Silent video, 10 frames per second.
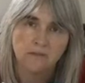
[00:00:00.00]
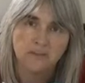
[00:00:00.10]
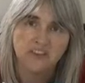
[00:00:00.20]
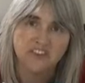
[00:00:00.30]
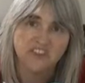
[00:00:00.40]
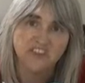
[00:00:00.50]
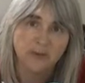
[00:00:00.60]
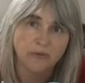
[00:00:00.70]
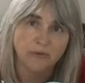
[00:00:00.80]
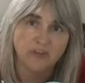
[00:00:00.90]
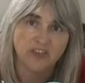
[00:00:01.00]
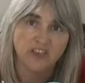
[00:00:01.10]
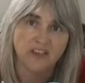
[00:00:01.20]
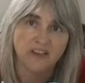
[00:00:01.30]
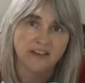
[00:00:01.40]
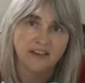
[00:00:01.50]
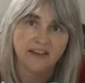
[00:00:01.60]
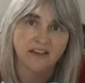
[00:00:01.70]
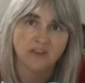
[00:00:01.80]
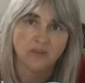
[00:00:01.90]
Because as a sewing machine,
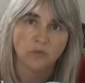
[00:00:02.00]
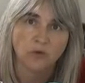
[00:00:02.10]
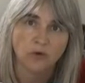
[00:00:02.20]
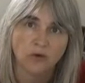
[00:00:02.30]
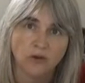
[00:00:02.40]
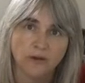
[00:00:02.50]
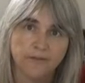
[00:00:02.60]
it doesn't work.